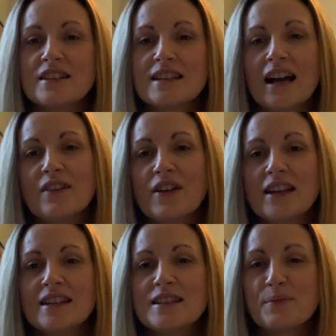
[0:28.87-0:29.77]
to dive
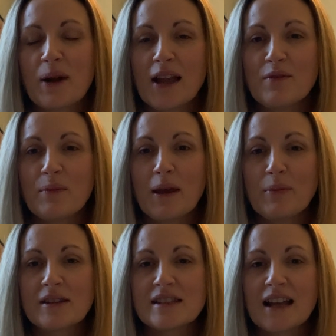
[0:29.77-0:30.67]
in to praying for
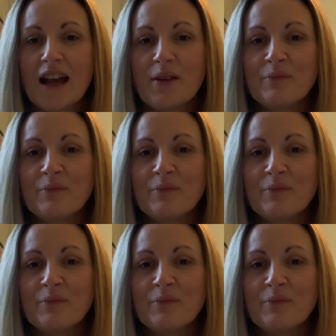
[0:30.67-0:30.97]
people today.